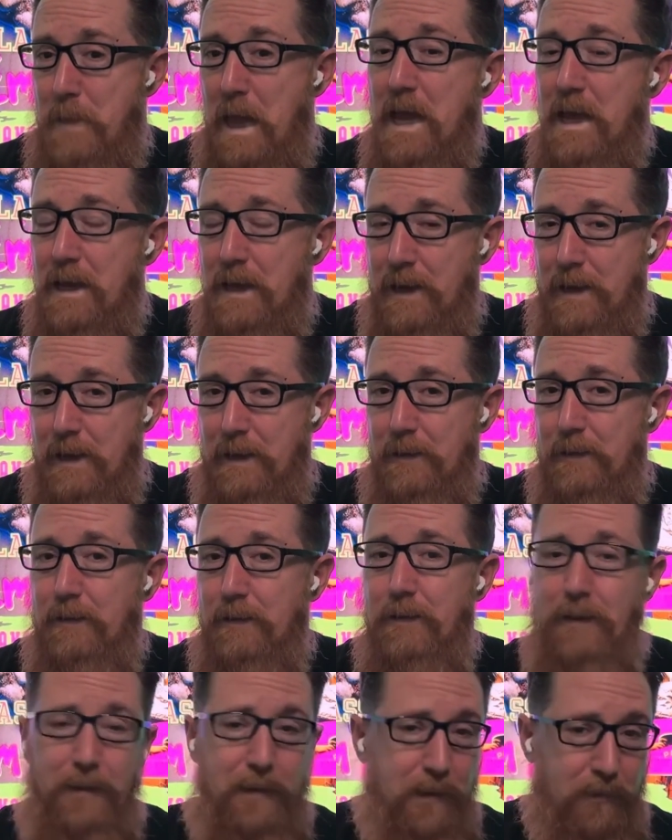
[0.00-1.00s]
Yeah,
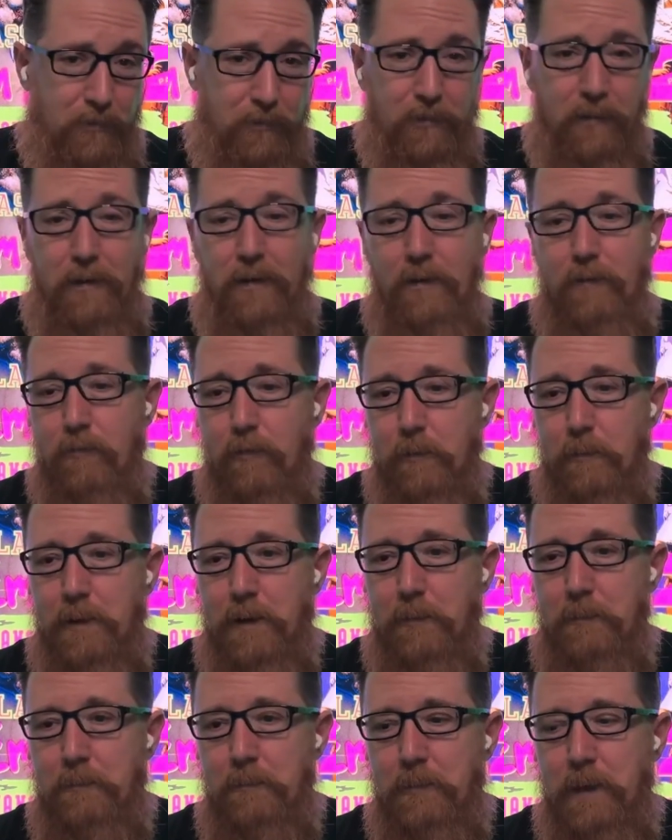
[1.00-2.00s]
let that sink in for a
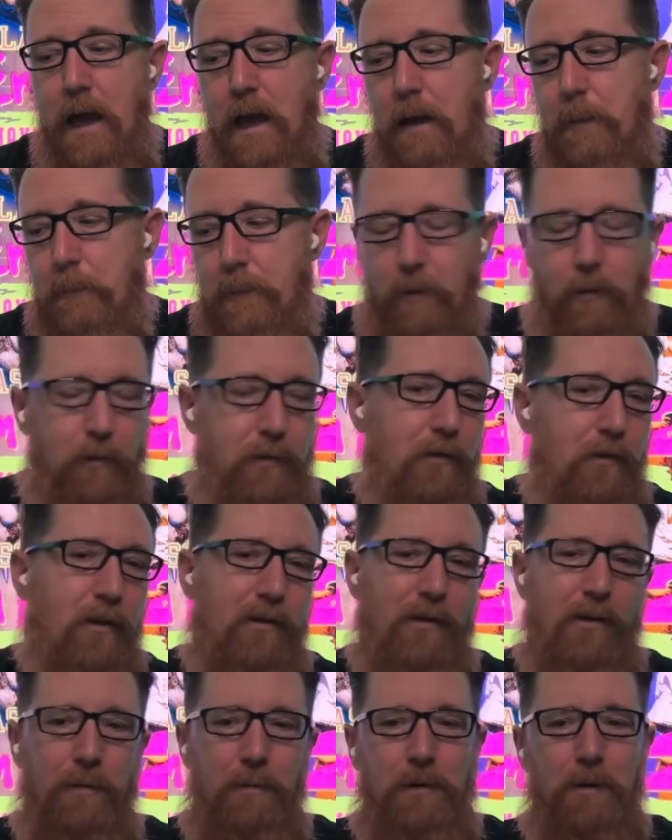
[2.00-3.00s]
bit. But look, not
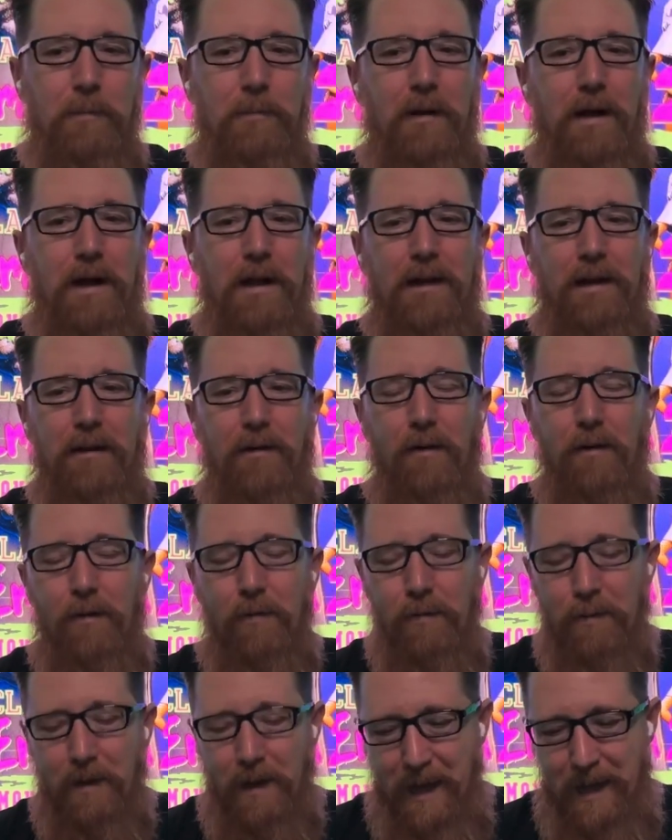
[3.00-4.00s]
that I'm complaining at
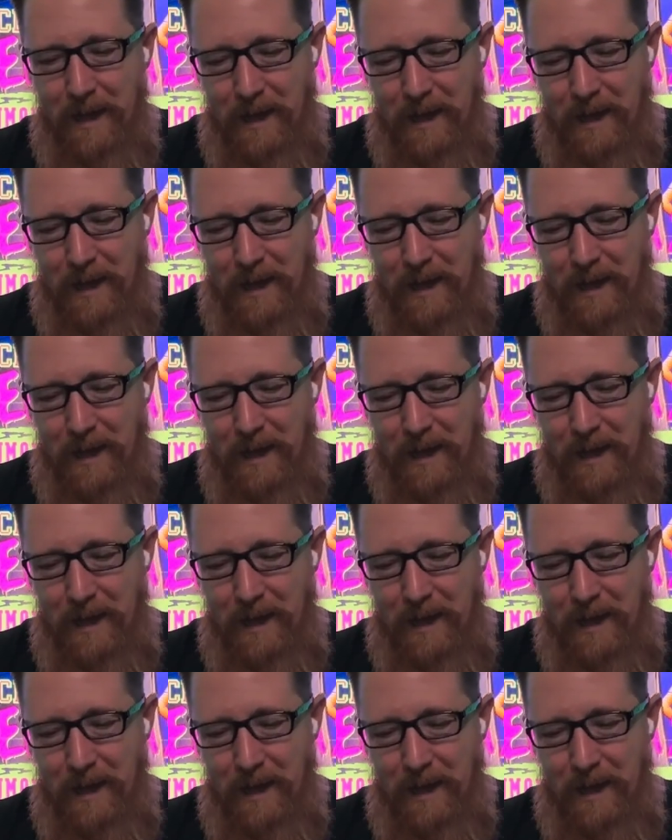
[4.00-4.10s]
all.